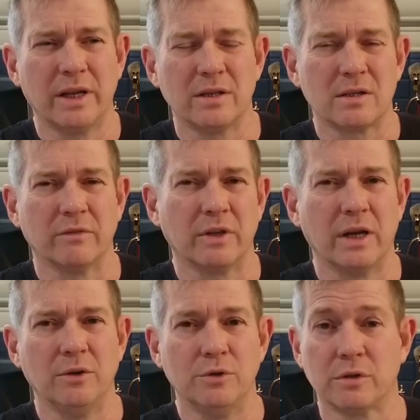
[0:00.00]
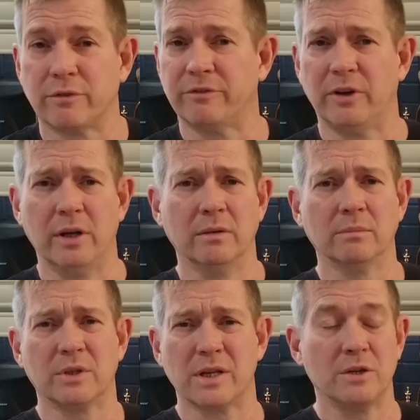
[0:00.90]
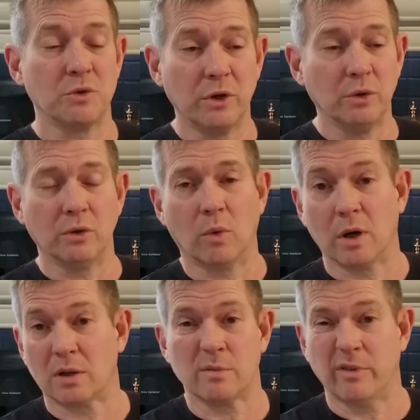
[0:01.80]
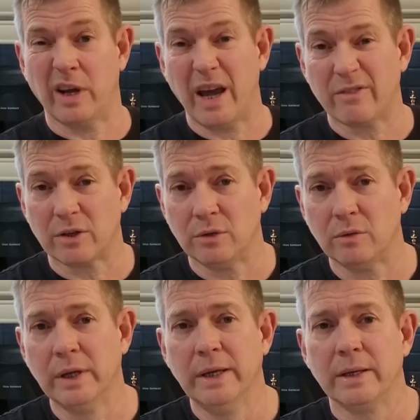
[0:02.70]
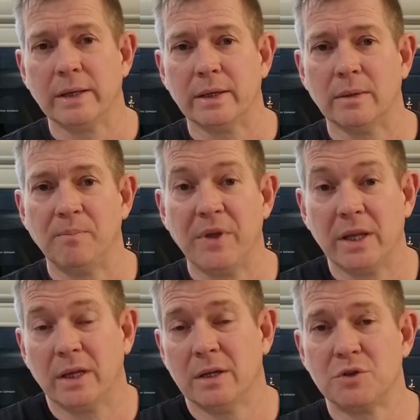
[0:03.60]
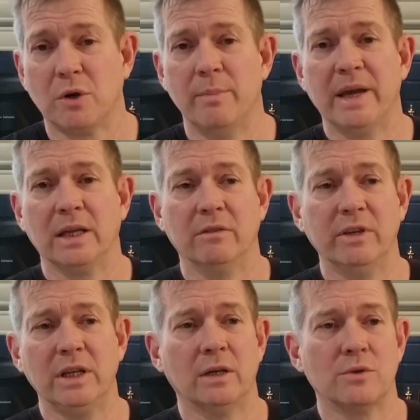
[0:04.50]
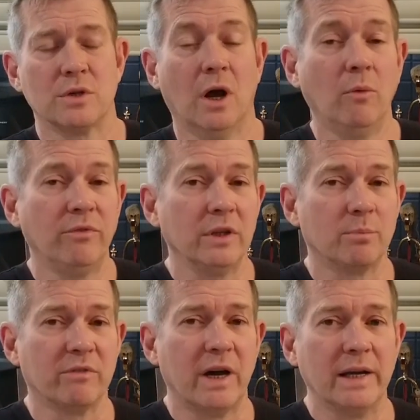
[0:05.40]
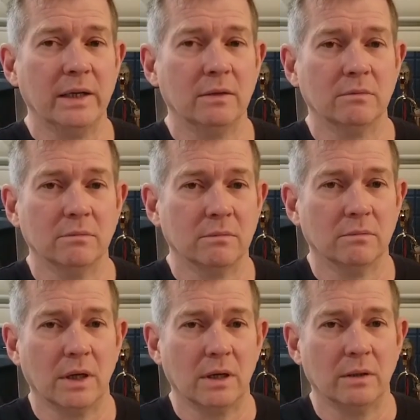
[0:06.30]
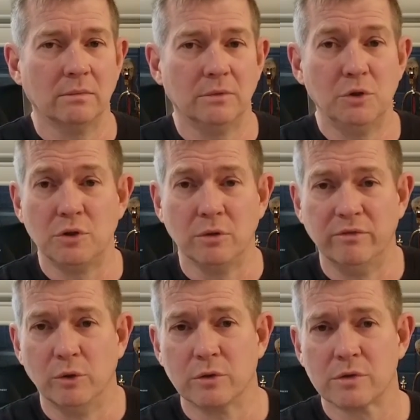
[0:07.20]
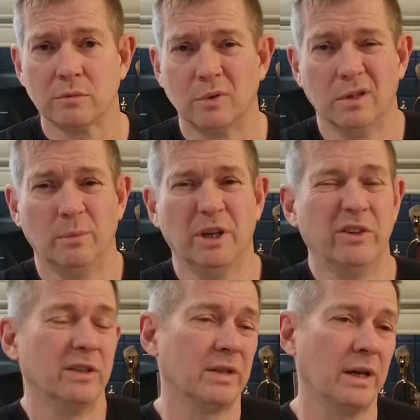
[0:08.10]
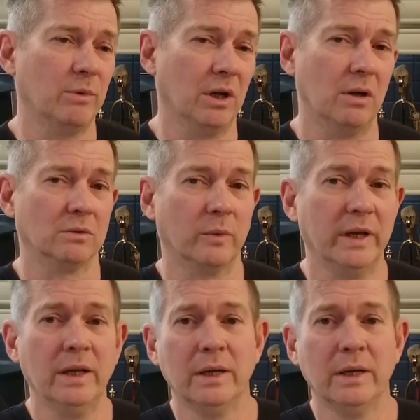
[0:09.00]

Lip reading: stuff that I do just for fun, because I enjoy doing the work, some of it I have to do. And then I enjoy making the videos and hopefully providing YouTube viewers with a little bit of entertainment along the way.